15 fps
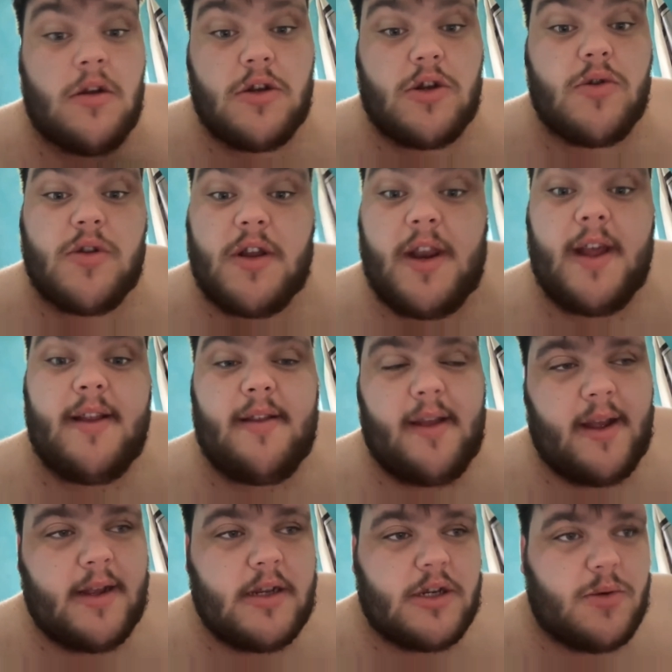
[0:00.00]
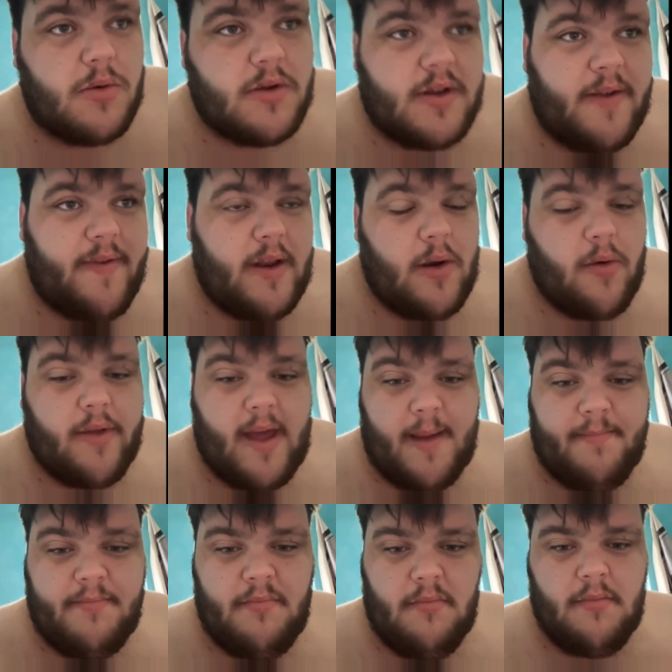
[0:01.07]
So tonight is Swansea v
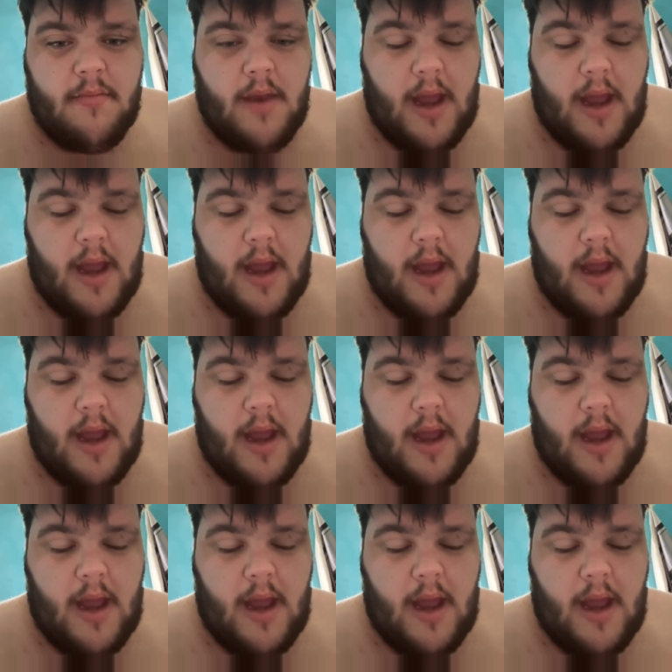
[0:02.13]
Northampton,